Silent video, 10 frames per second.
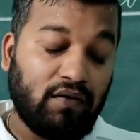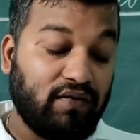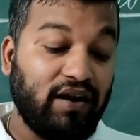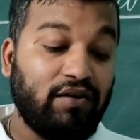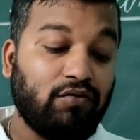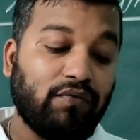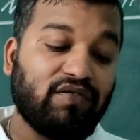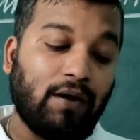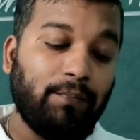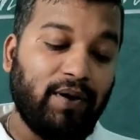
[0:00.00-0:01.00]
seeds of
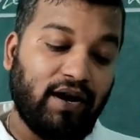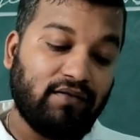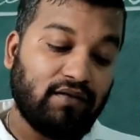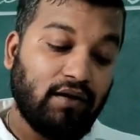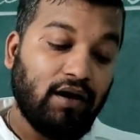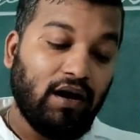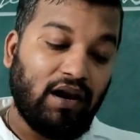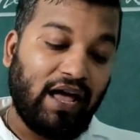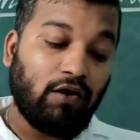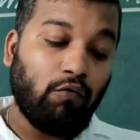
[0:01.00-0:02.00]
some plants
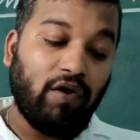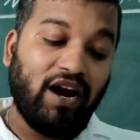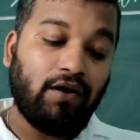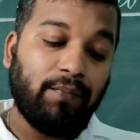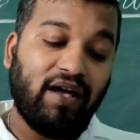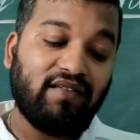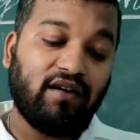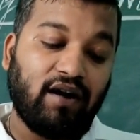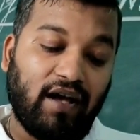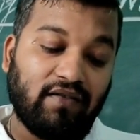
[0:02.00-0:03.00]
like wheat, maize
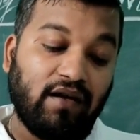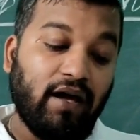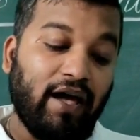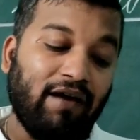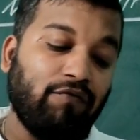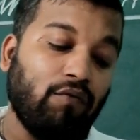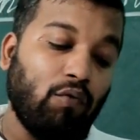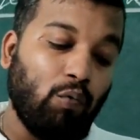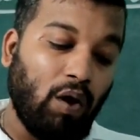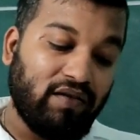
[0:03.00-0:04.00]
and rice have
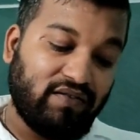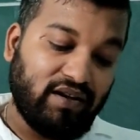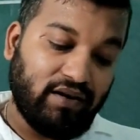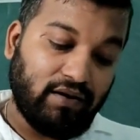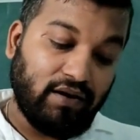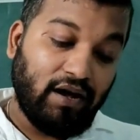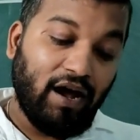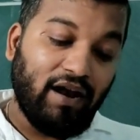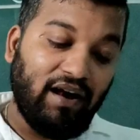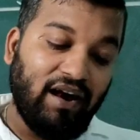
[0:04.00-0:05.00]
one seed.
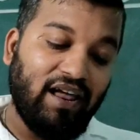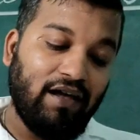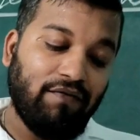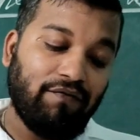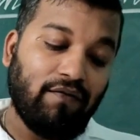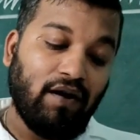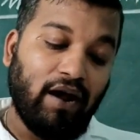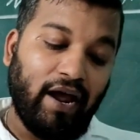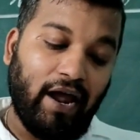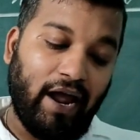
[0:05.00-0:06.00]
Leaf
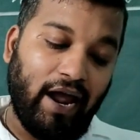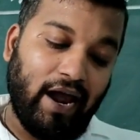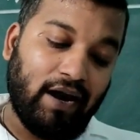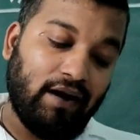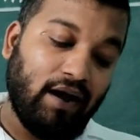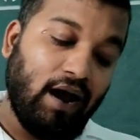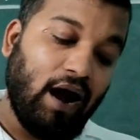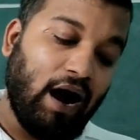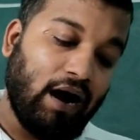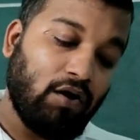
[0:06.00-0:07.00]
and
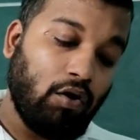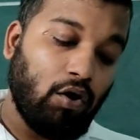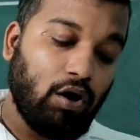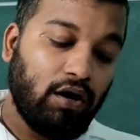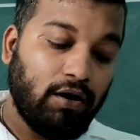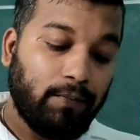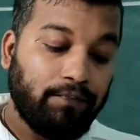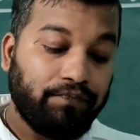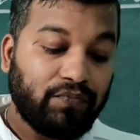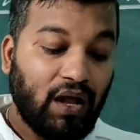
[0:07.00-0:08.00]
are called
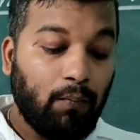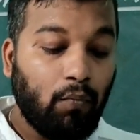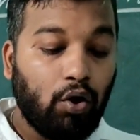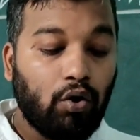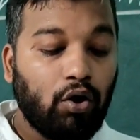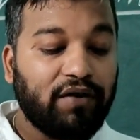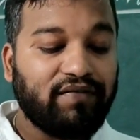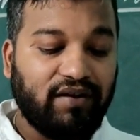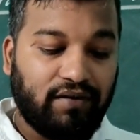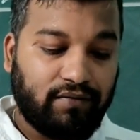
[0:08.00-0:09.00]
monocot
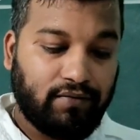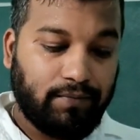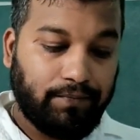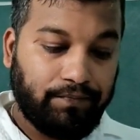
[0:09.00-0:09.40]
seeds.